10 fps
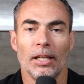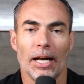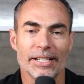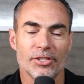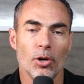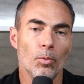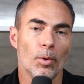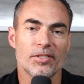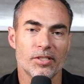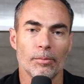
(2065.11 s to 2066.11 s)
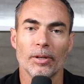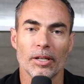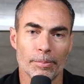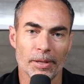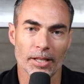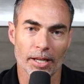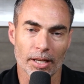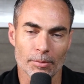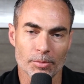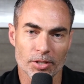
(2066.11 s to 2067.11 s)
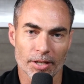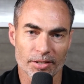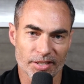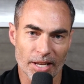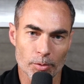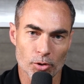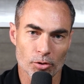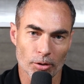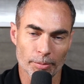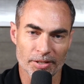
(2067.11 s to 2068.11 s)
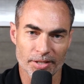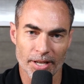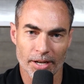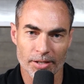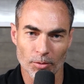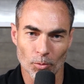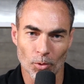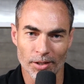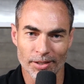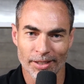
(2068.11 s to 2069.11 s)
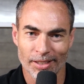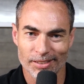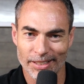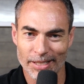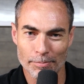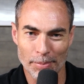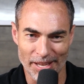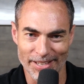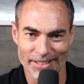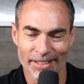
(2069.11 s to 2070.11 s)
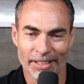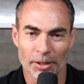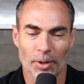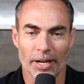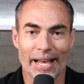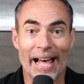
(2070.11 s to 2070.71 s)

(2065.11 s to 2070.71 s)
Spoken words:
I don't want someone to be like, I'm just going to say what you told me to say because I want to get paid, right?